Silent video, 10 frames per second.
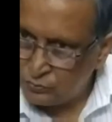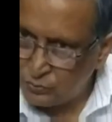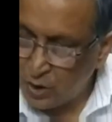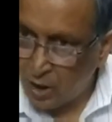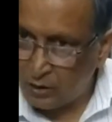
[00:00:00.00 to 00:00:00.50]

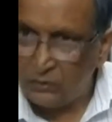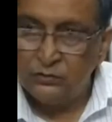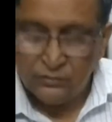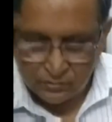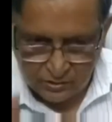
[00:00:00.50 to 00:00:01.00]
Wrong.
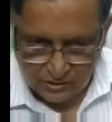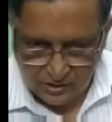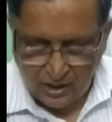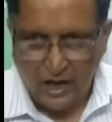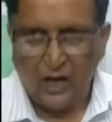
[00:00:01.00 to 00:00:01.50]

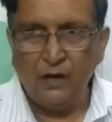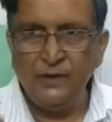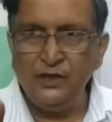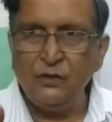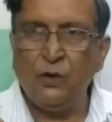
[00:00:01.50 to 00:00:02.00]
Calm
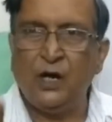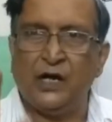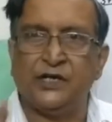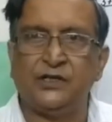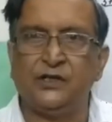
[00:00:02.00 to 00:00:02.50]
and
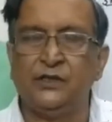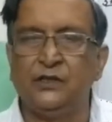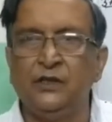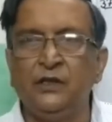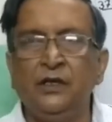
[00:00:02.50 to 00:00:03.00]
quiet.
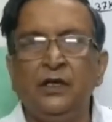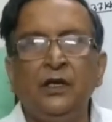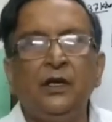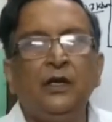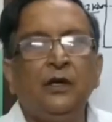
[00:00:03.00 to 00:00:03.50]

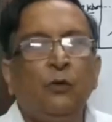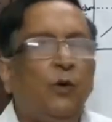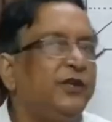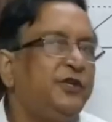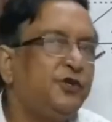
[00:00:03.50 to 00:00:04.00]

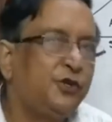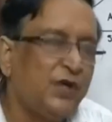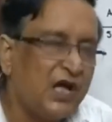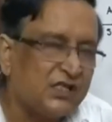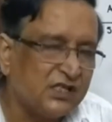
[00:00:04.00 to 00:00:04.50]
What you
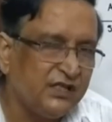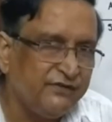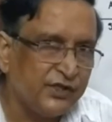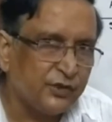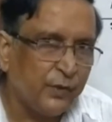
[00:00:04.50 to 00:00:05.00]
should ask the
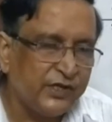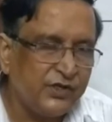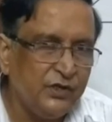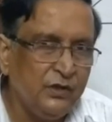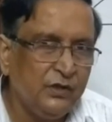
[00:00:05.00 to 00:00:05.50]
first
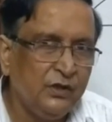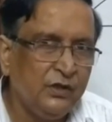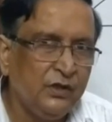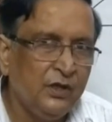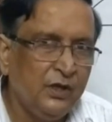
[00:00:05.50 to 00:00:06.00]
question.
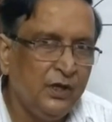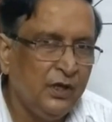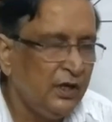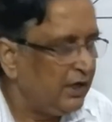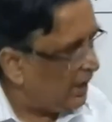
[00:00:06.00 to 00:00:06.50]

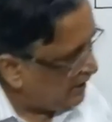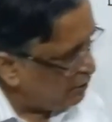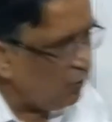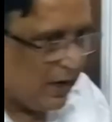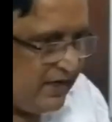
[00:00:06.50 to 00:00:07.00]
You